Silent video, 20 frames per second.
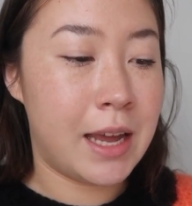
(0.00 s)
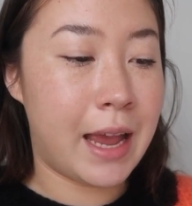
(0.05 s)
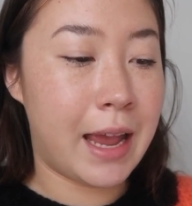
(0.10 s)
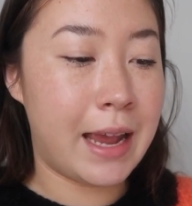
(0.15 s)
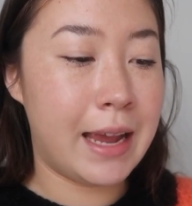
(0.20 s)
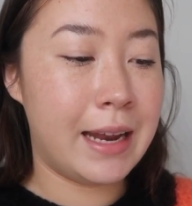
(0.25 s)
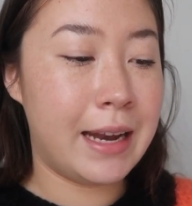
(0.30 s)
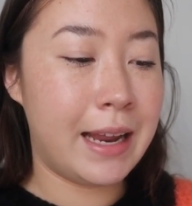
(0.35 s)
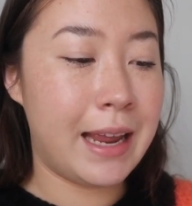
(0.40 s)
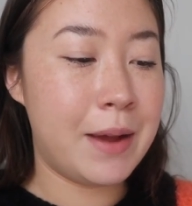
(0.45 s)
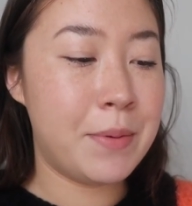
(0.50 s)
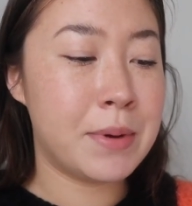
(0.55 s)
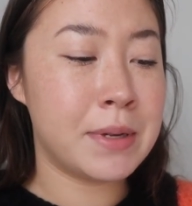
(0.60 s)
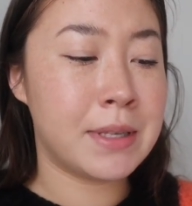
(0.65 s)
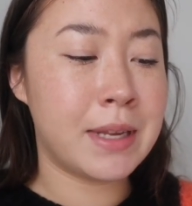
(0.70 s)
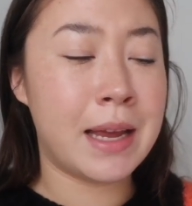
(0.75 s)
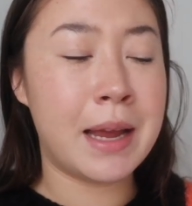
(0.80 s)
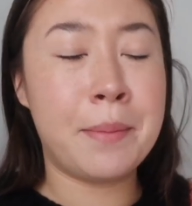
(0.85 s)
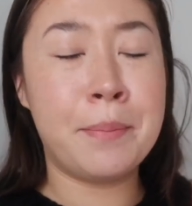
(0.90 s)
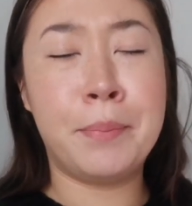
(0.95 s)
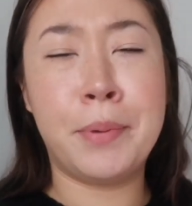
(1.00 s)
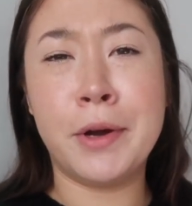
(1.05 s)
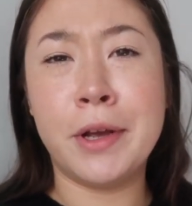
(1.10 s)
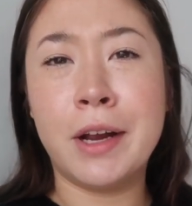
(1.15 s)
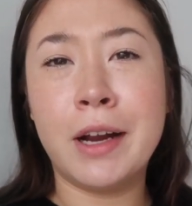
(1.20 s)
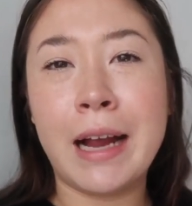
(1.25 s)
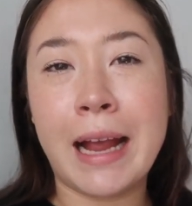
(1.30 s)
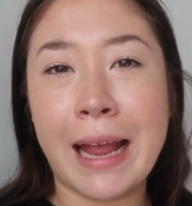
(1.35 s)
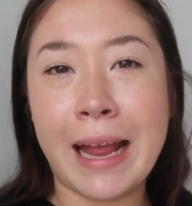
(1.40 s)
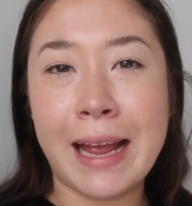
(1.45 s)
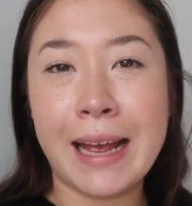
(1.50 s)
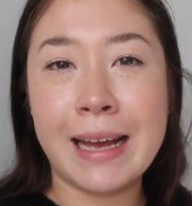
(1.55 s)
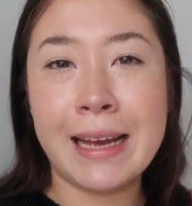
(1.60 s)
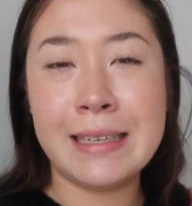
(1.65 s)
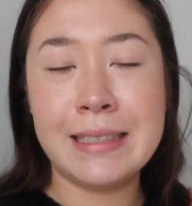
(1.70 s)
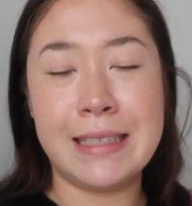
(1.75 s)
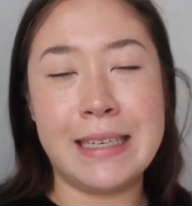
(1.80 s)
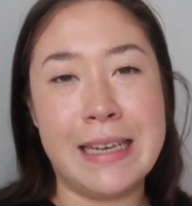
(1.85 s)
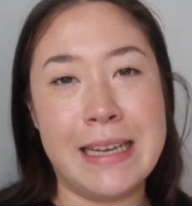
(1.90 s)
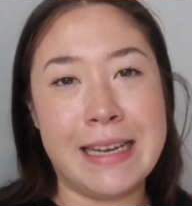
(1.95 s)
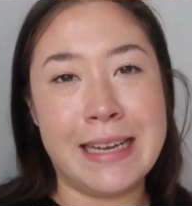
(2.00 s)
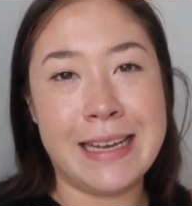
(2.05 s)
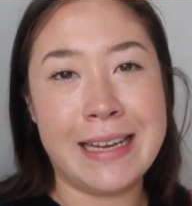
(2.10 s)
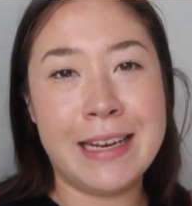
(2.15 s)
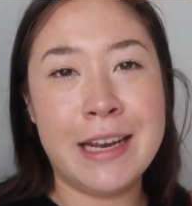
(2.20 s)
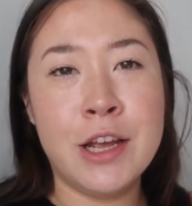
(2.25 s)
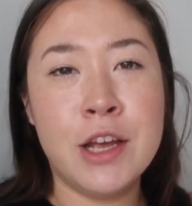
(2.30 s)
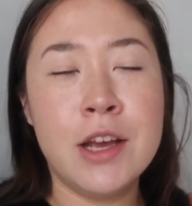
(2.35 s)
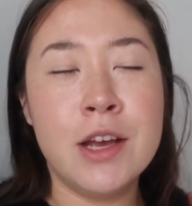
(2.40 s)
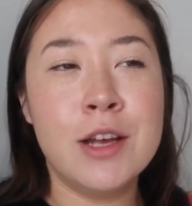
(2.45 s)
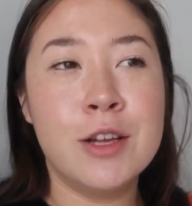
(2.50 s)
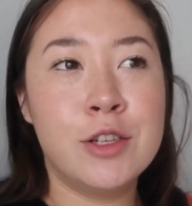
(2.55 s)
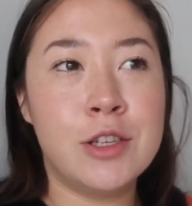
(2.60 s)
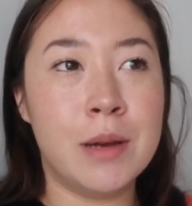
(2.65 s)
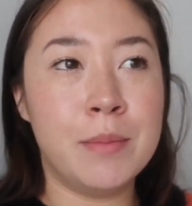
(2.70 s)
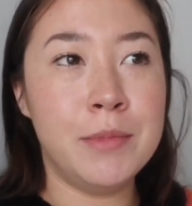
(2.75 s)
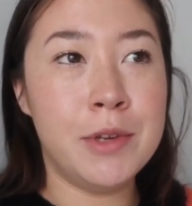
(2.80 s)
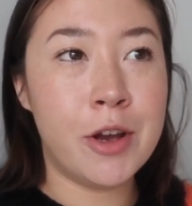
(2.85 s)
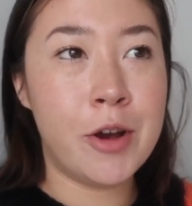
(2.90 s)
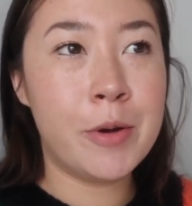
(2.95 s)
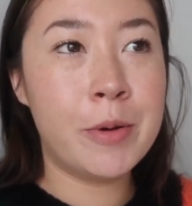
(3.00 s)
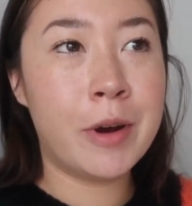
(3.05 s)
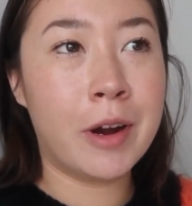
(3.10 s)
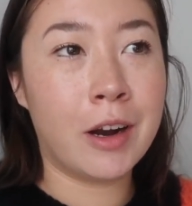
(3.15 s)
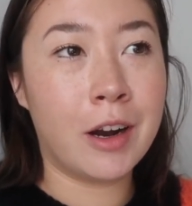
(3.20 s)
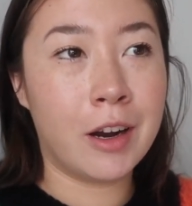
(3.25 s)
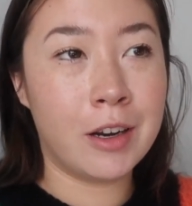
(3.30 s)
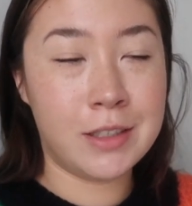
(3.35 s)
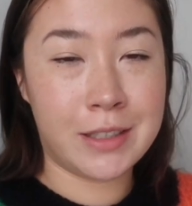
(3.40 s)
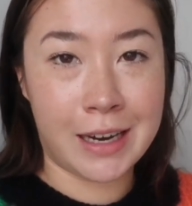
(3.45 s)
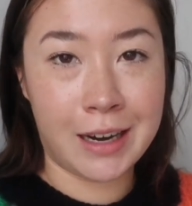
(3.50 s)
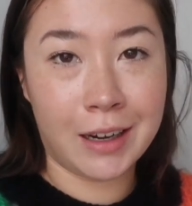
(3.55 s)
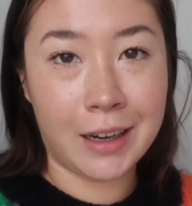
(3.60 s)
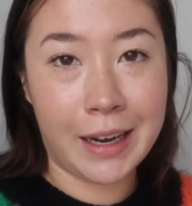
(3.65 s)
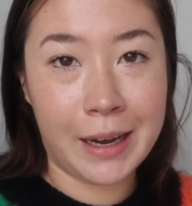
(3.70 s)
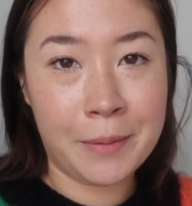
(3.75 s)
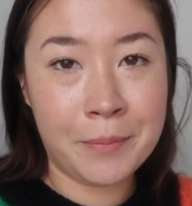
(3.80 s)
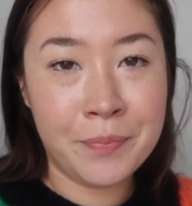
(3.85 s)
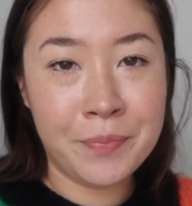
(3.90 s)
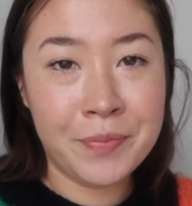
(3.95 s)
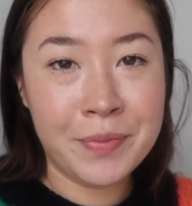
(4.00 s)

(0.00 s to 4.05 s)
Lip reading: And Eve was like, put your hand in some yogurt or dairy.